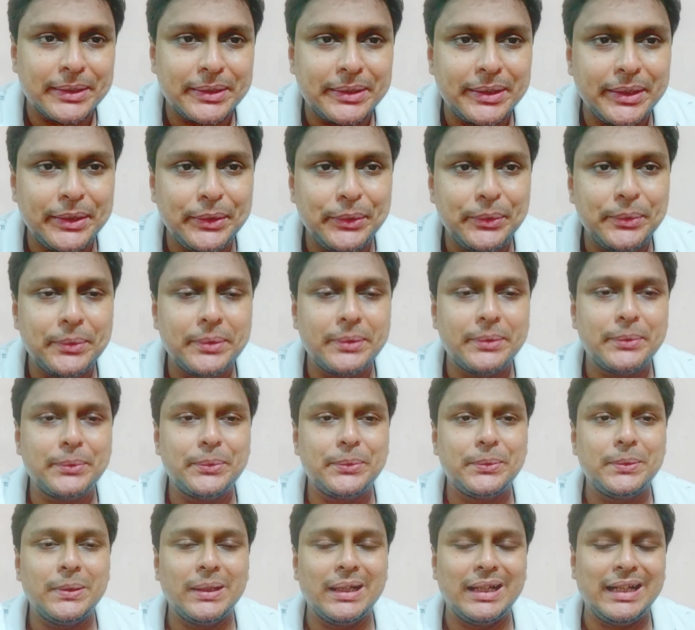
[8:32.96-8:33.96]
thing,
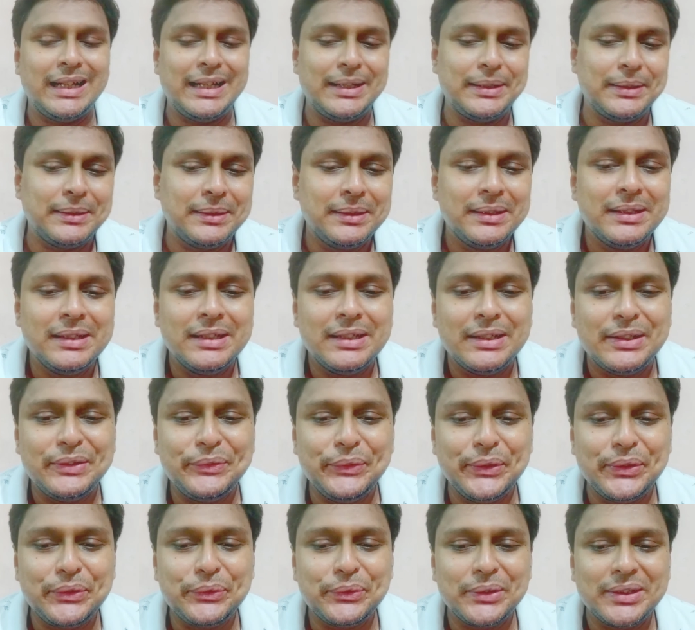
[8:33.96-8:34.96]
and
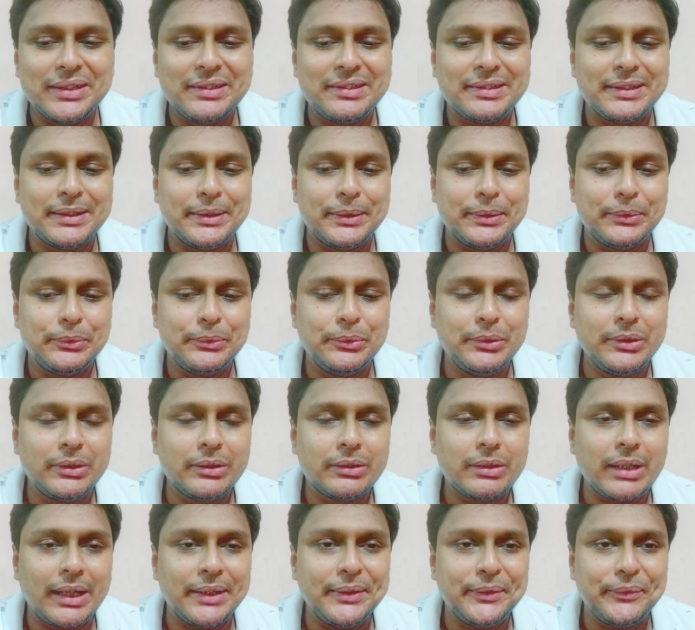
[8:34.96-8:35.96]

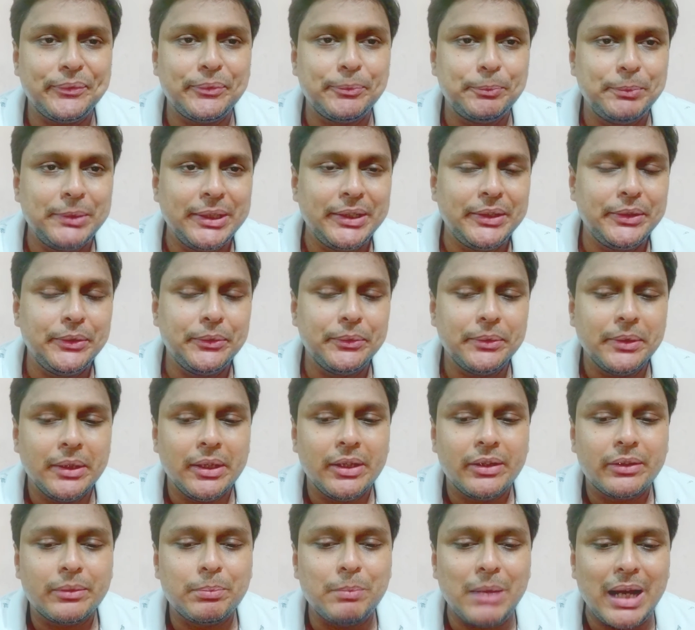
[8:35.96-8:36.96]
which kind of bring you
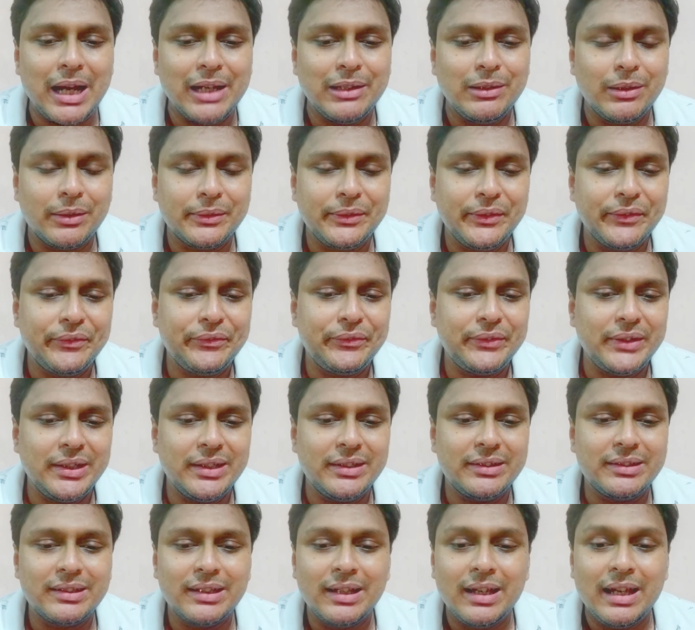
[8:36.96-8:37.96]
smile on your
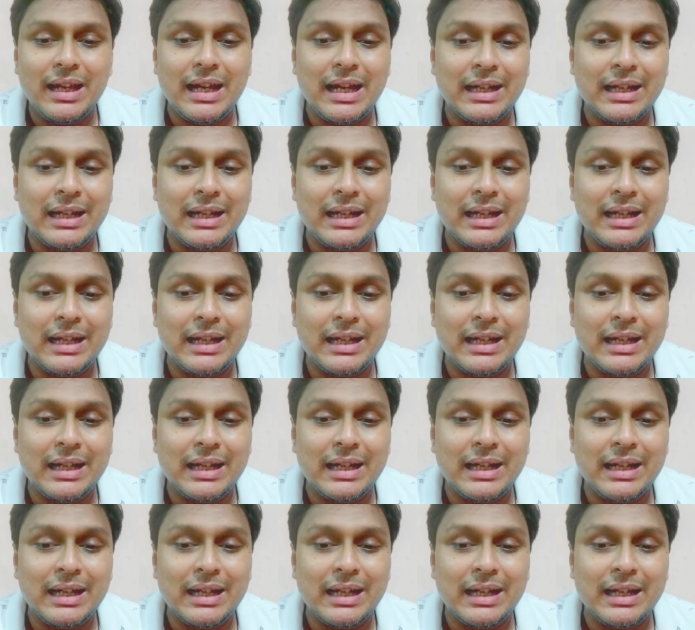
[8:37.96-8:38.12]
face.